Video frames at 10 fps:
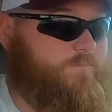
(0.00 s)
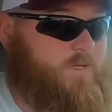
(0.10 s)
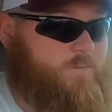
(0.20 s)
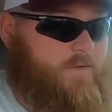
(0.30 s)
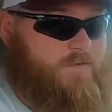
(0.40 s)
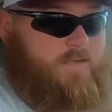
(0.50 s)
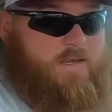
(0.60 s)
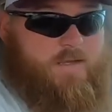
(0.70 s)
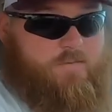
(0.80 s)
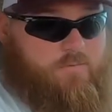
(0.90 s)
But like I said,
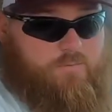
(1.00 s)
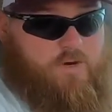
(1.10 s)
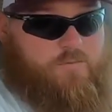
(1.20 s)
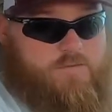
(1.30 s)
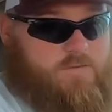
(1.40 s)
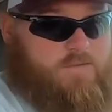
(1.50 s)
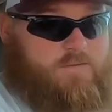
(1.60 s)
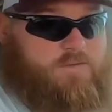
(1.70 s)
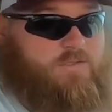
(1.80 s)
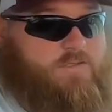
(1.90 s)
the purpose of this
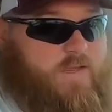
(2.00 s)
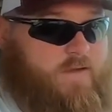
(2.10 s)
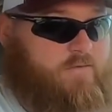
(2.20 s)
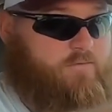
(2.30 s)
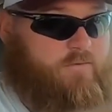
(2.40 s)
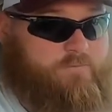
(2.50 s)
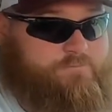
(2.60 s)
is just kind of do a